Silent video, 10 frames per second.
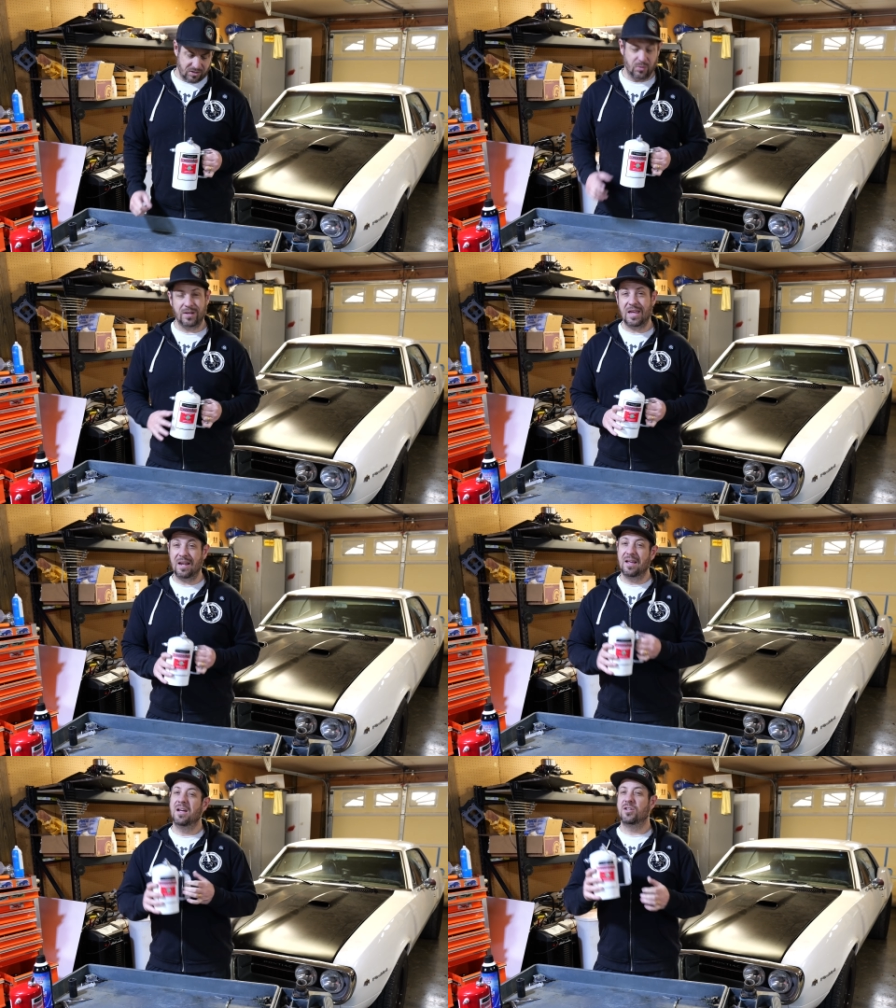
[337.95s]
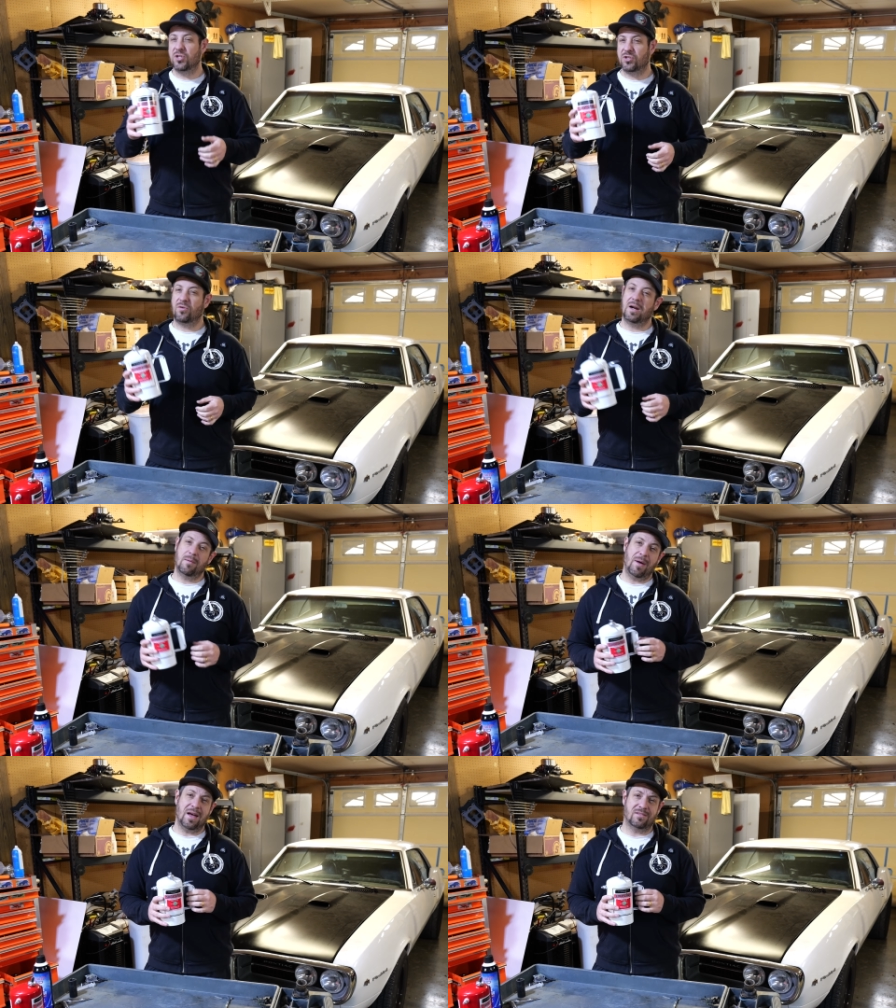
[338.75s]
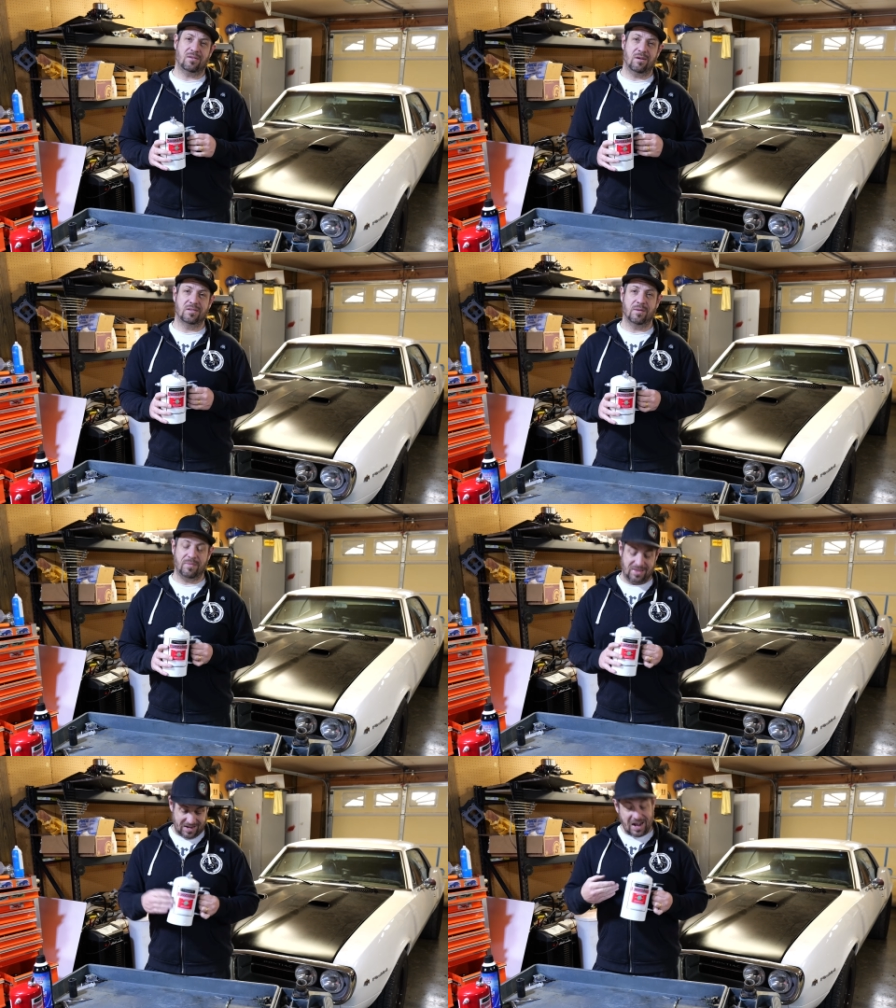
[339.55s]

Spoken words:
So again, just trying to pass along something that